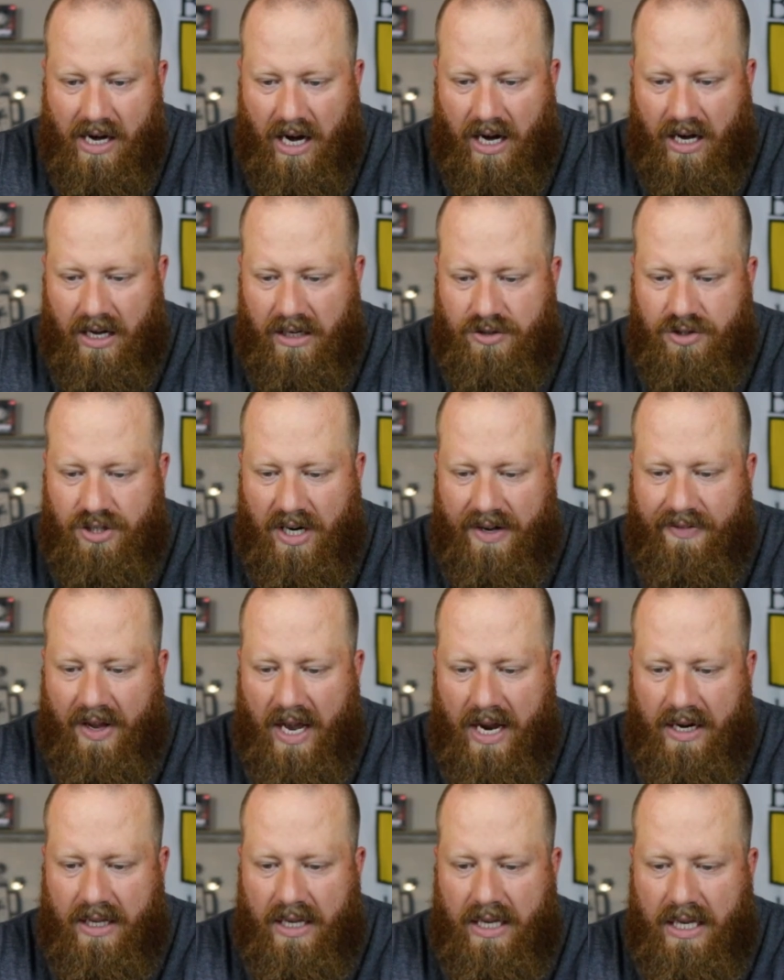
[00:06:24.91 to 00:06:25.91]
Uh, Jeff
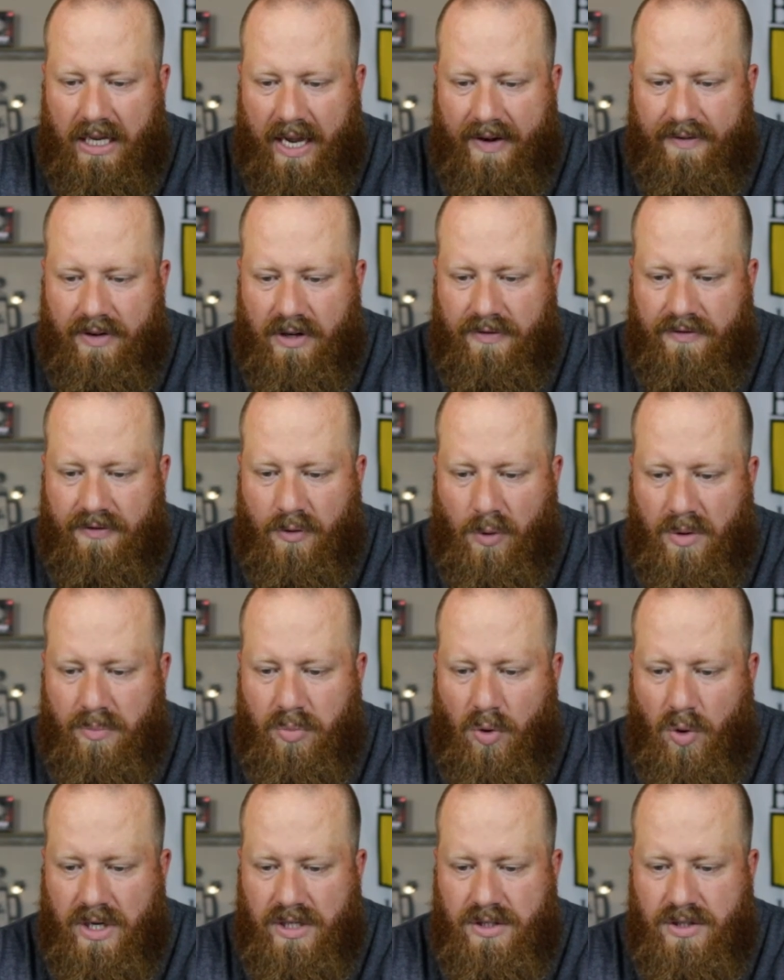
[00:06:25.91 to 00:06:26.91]
had it. He gave it a four
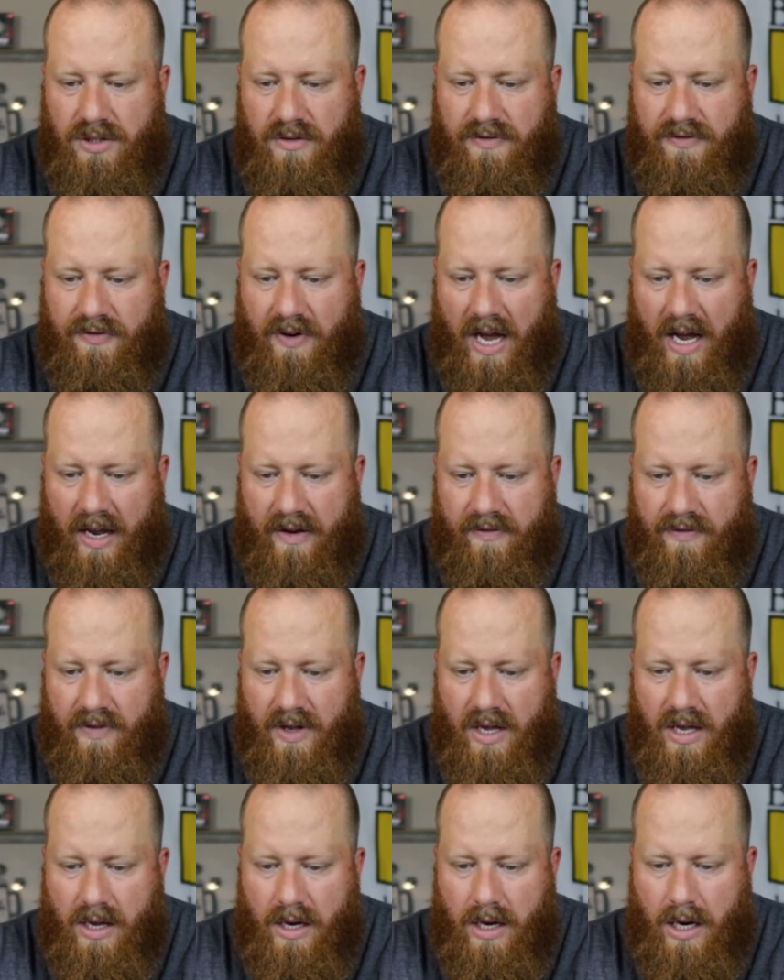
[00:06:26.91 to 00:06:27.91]
point two five.